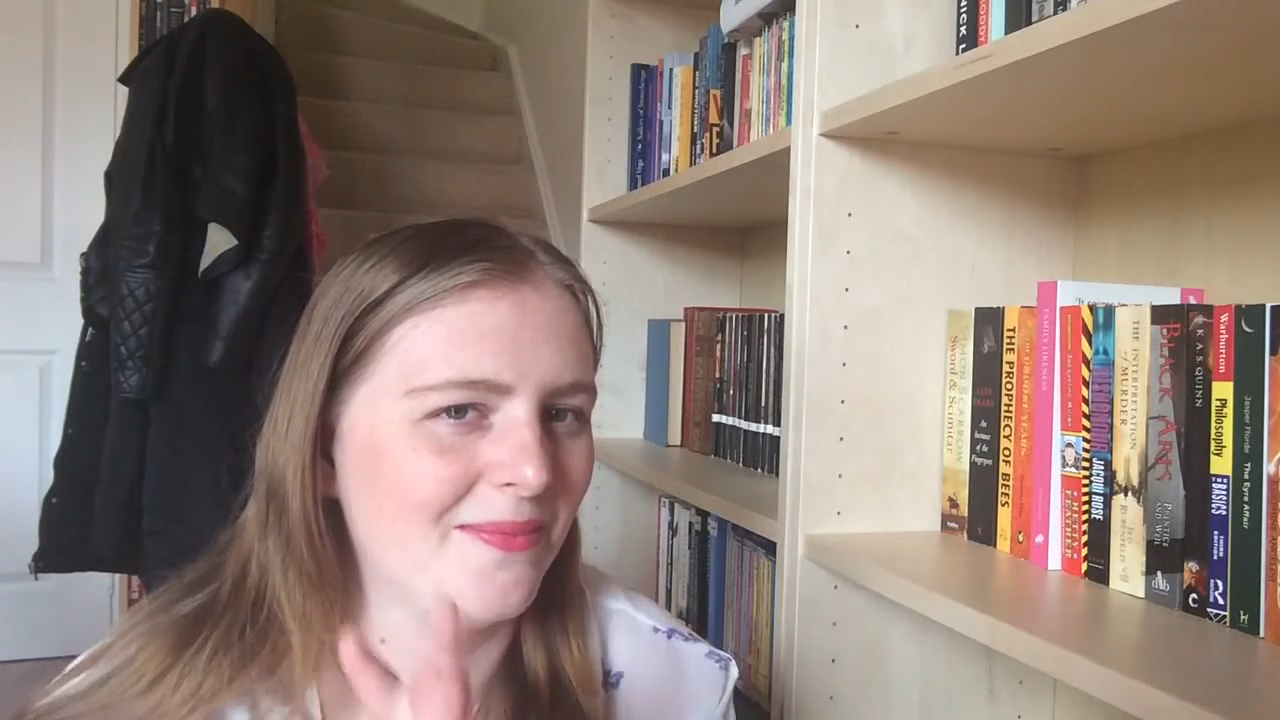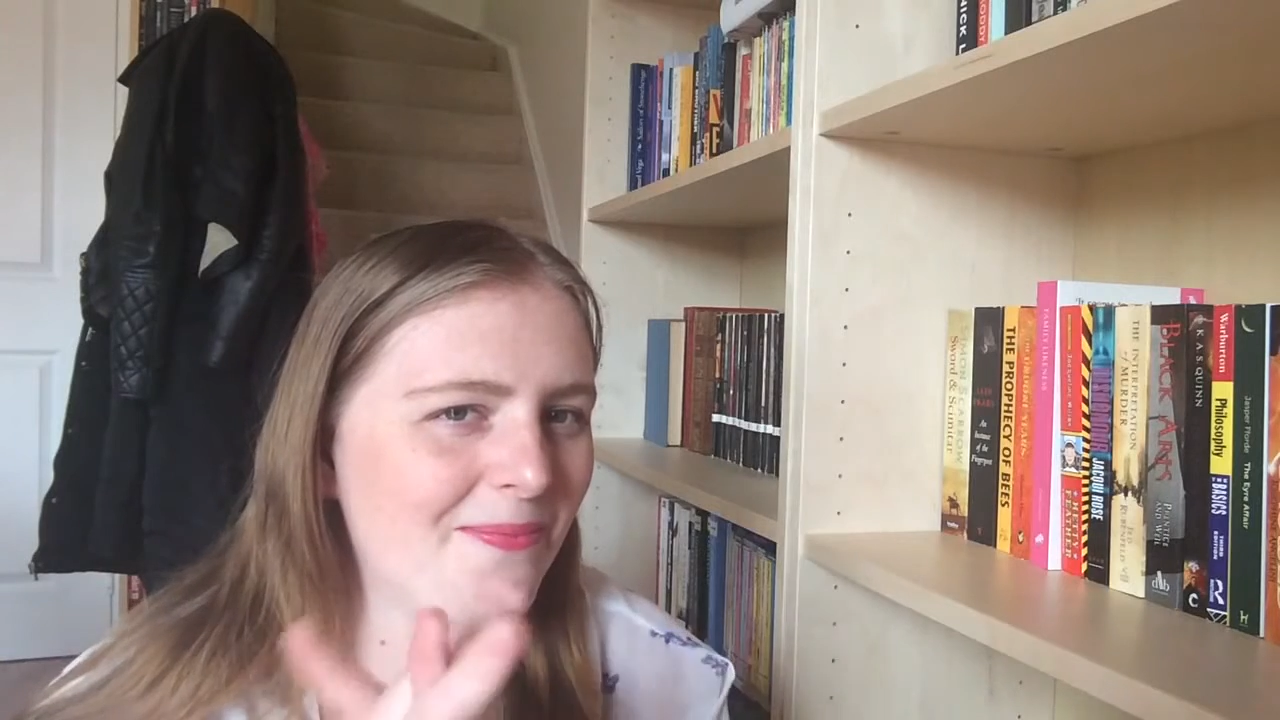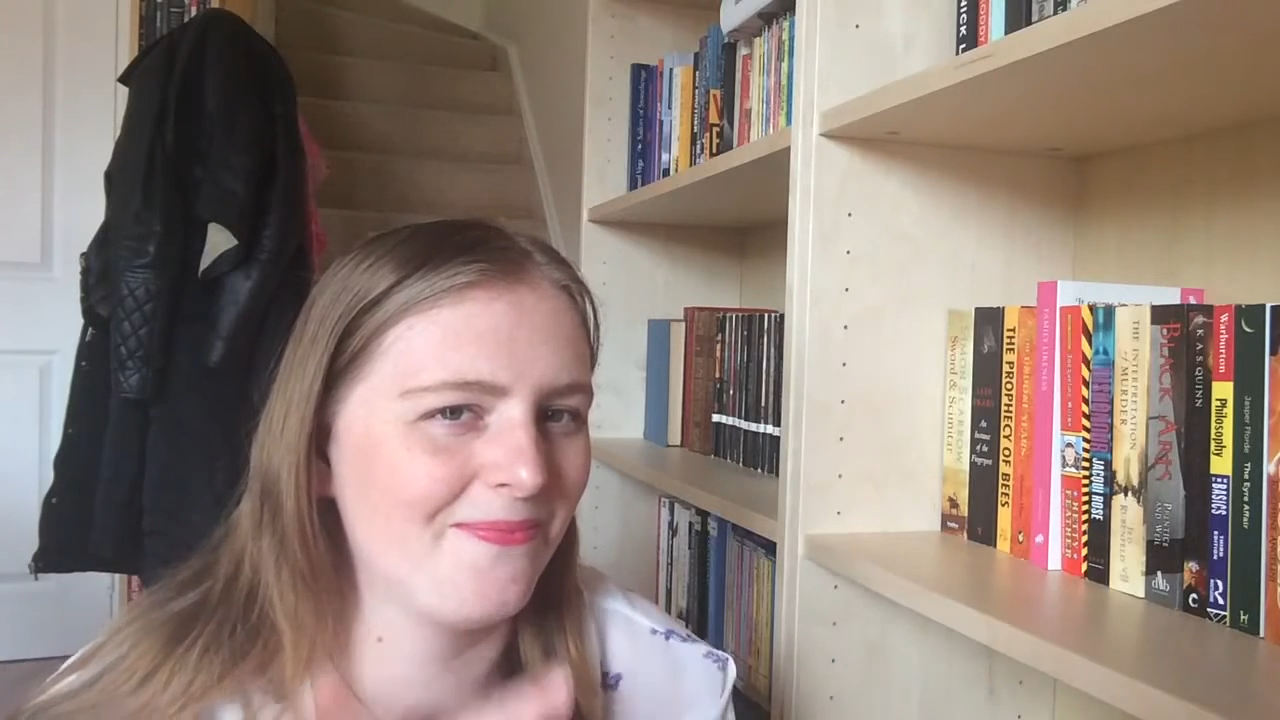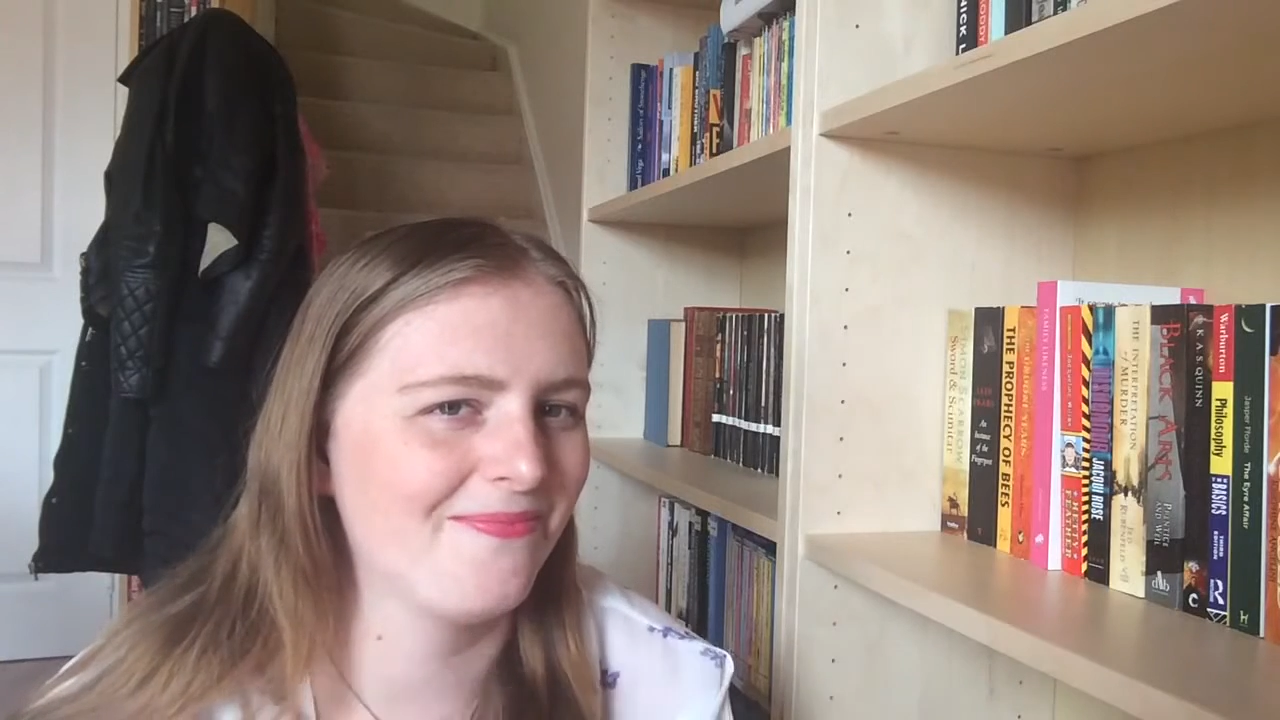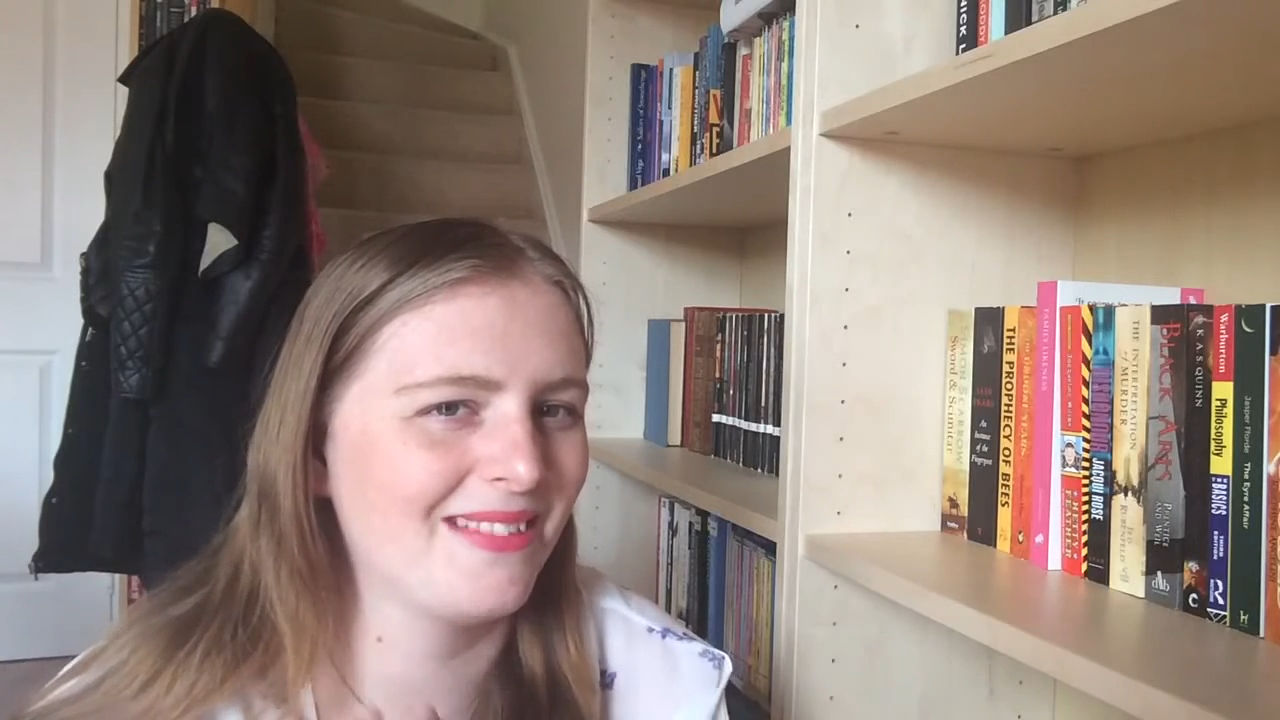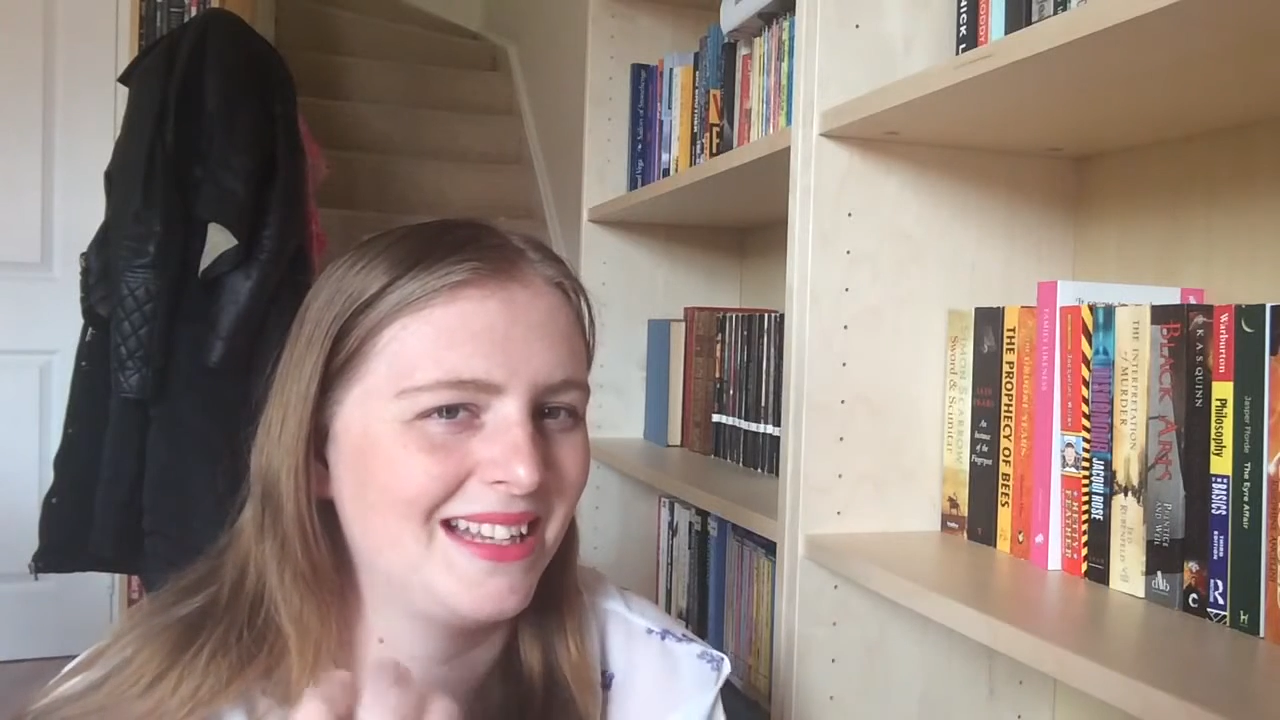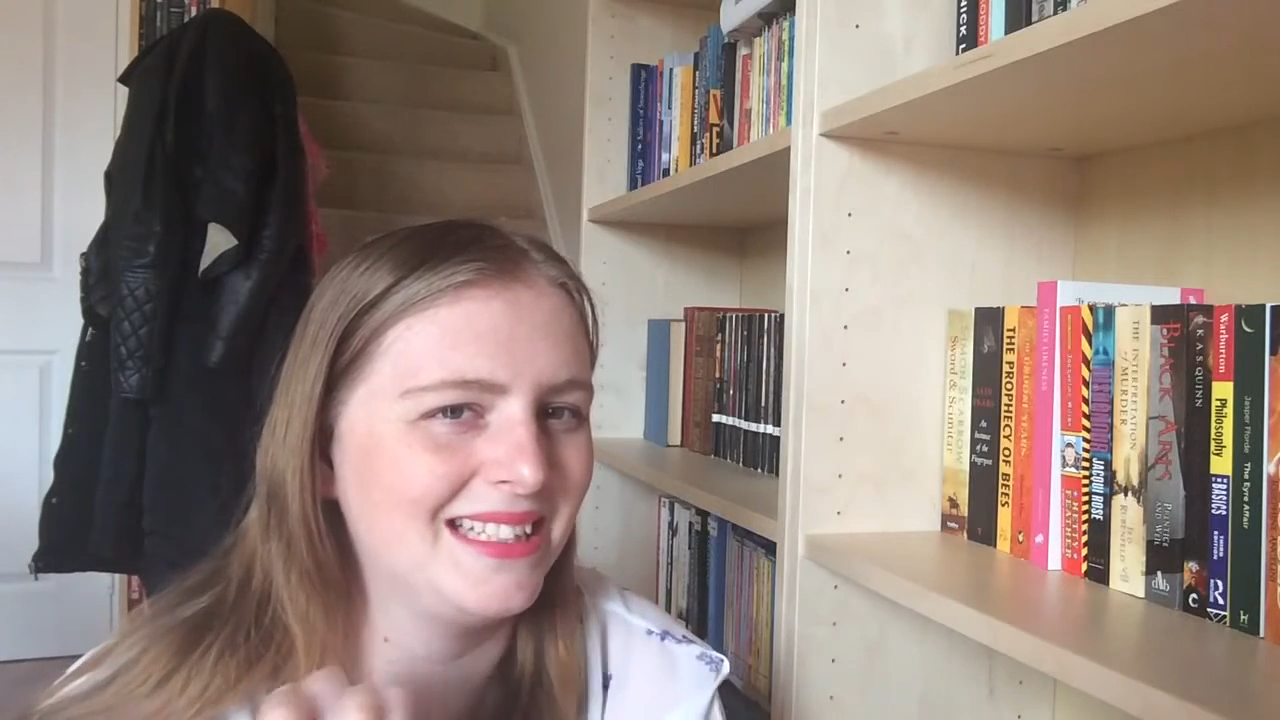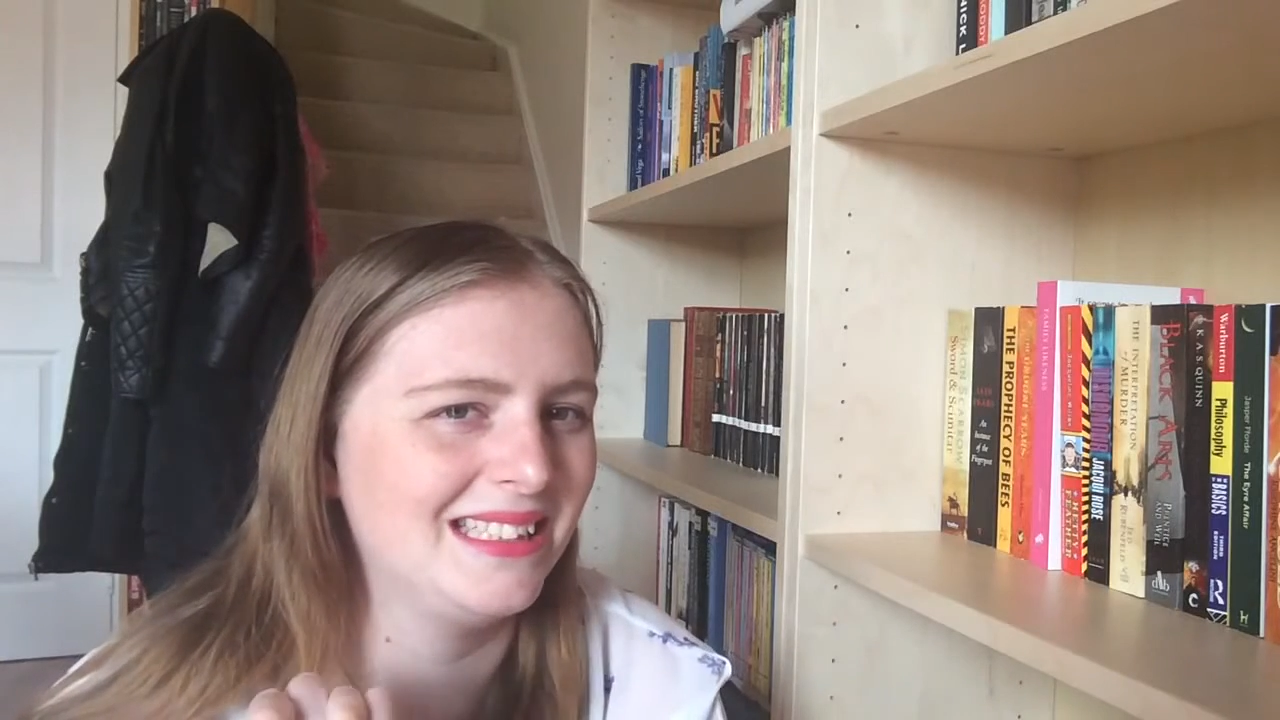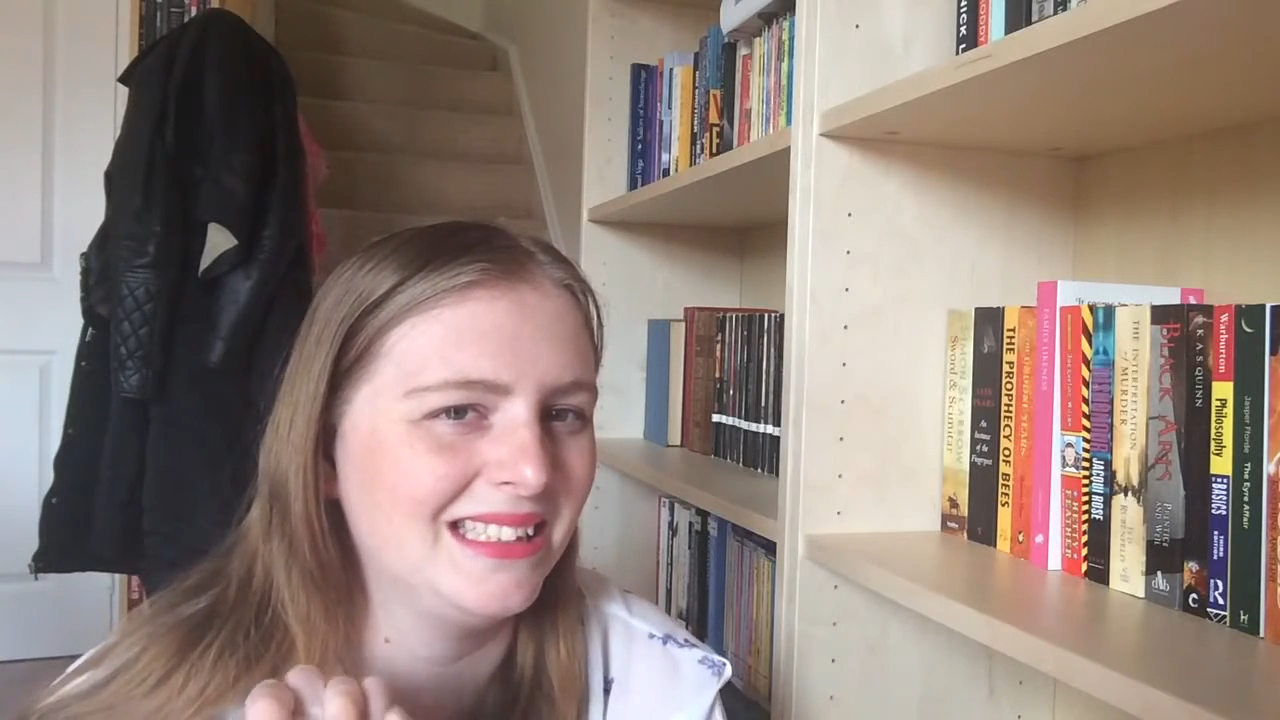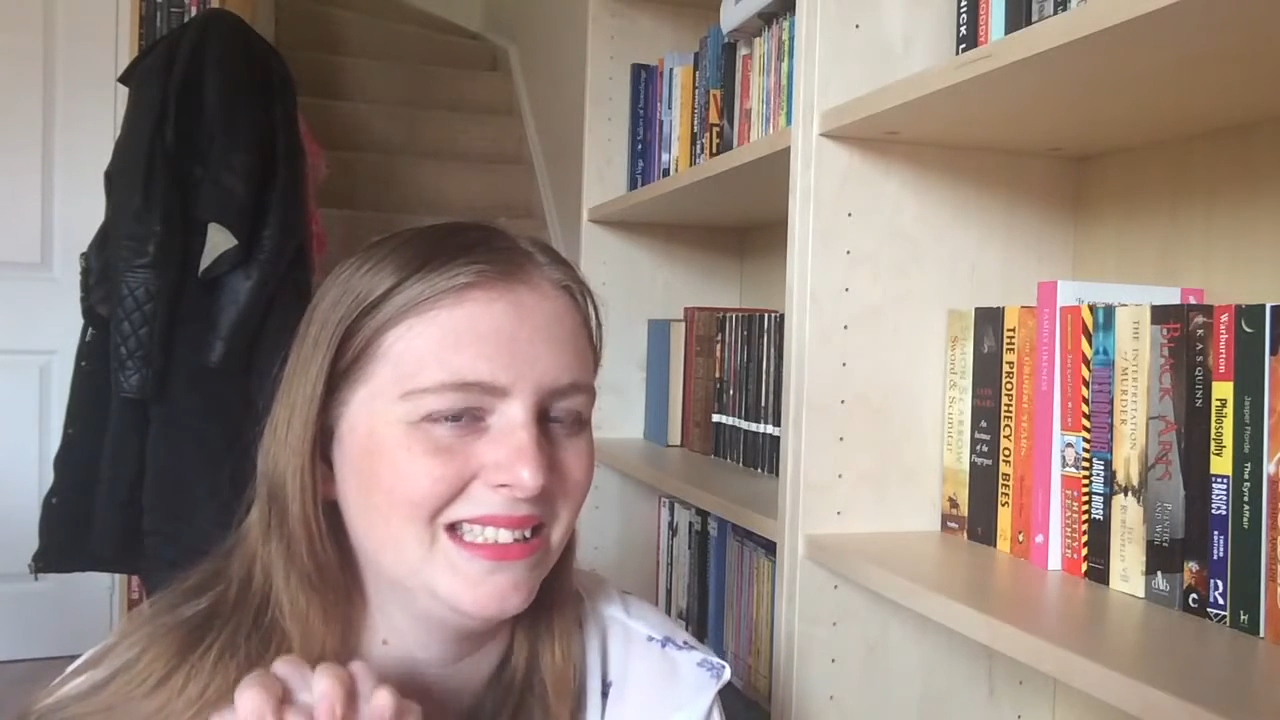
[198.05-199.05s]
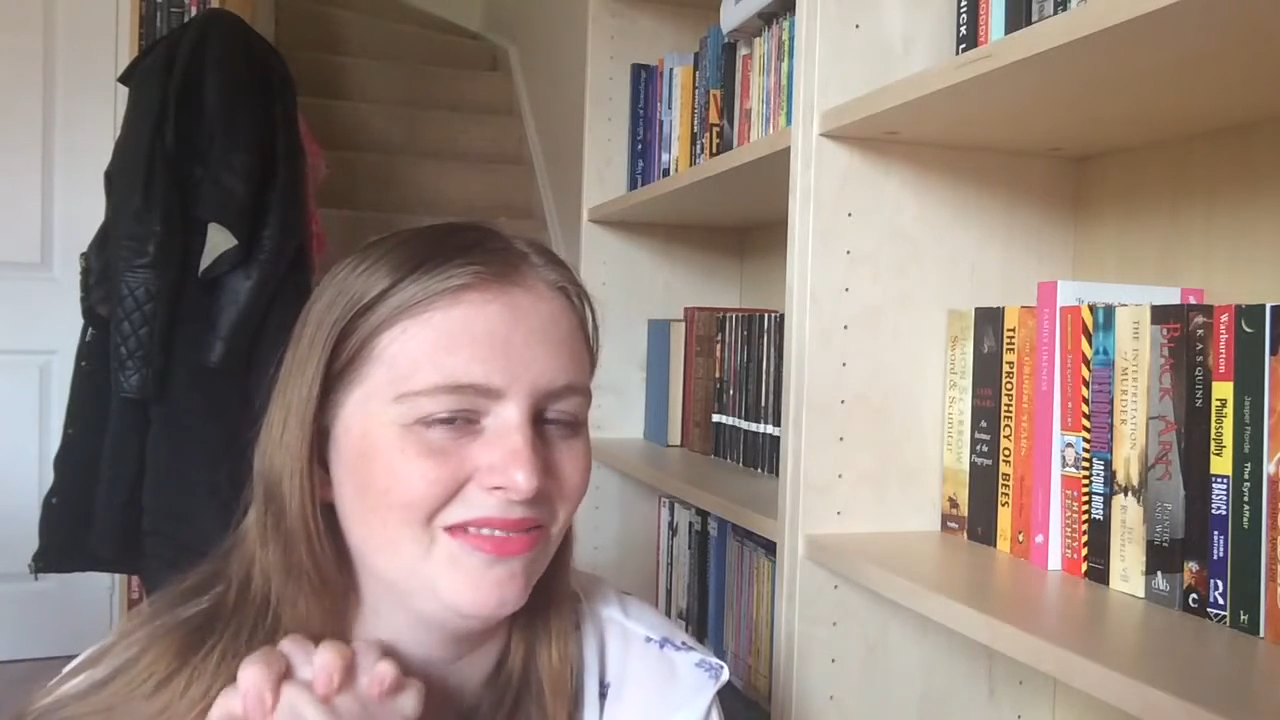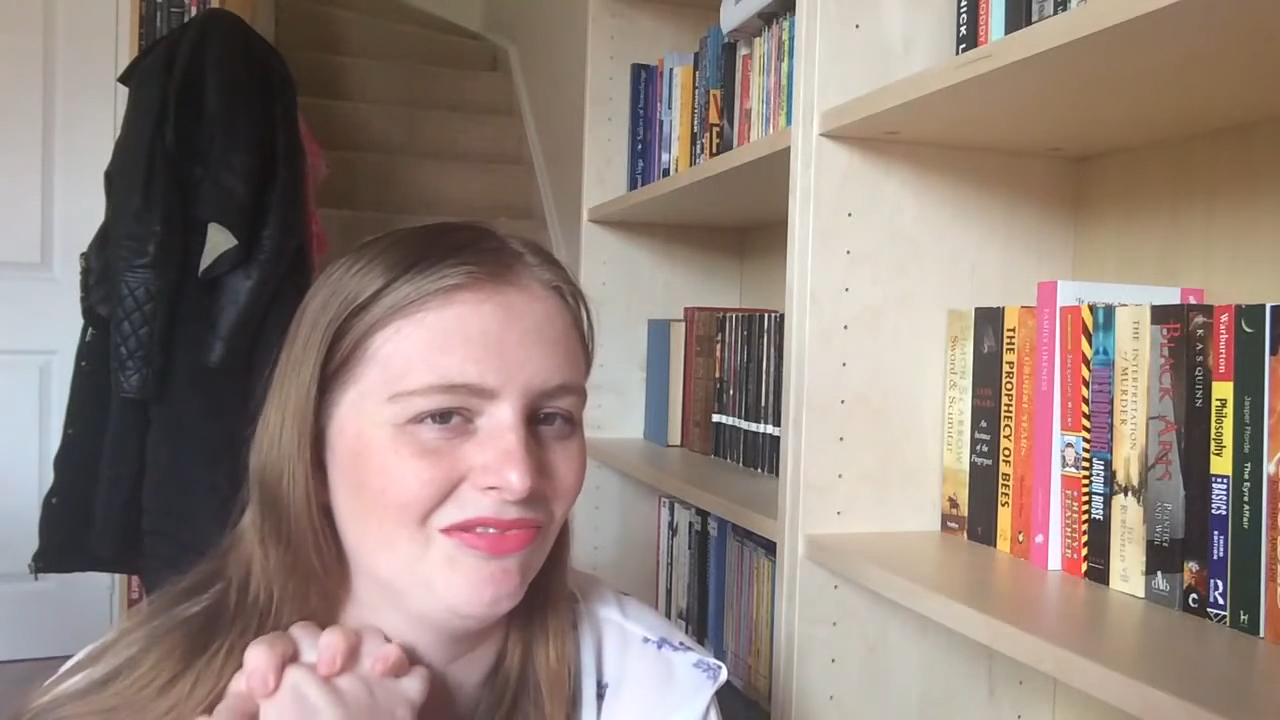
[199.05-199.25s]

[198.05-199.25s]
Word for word: And, and